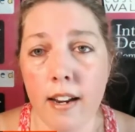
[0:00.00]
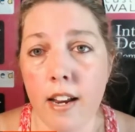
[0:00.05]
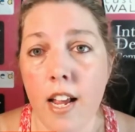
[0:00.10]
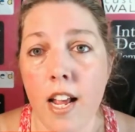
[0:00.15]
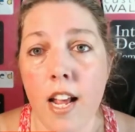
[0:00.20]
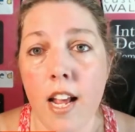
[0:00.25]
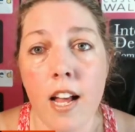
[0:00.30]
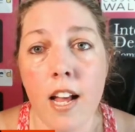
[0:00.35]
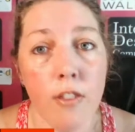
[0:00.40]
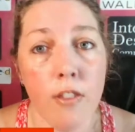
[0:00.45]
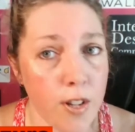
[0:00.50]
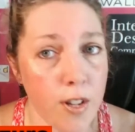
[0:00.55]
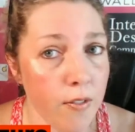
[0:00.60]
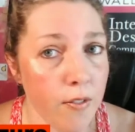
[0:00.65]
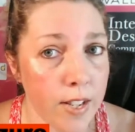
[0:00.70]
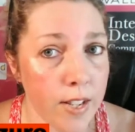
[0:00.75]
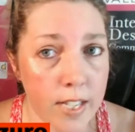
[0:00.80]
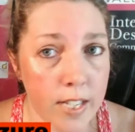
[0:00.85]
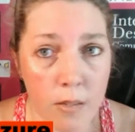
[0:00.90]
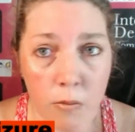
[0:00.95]
And there are
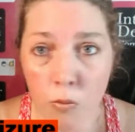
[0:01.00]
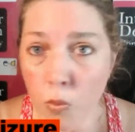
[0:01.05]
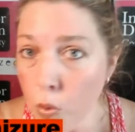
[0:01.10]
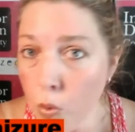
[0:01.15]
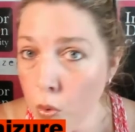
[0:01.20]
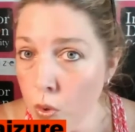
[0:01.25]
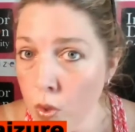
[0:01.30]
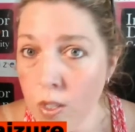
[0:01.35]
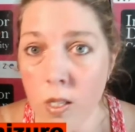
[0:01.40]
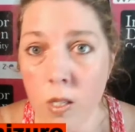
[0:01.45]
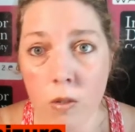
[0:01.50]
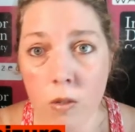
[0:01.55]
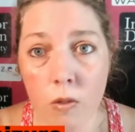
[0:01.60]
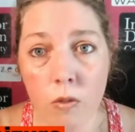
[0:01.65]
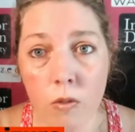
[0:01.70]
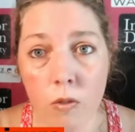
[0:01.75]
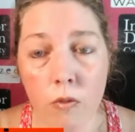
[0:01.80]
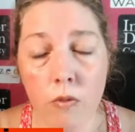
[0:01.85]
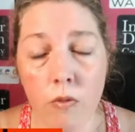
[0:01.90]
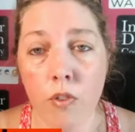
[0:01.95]
definitely some rules
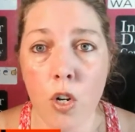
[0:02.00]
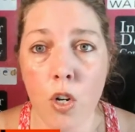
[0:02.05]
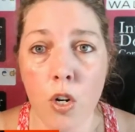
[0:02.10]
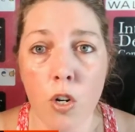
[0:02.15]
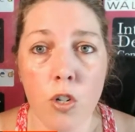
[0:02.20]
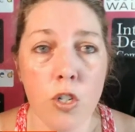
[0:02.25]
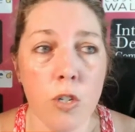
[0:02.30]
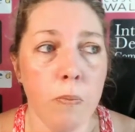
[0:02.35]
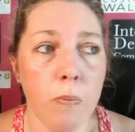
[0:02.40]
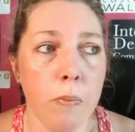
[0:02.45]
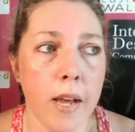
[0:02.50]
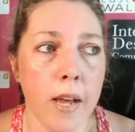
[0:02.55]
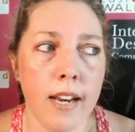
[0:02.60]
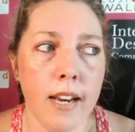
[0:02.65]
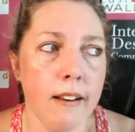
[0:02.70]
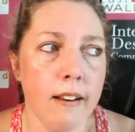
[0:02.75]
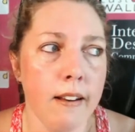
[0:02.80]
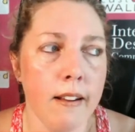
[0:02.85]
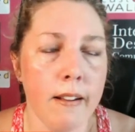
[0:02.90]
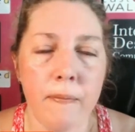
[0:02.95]
for search,
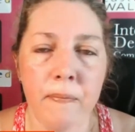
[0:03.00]
but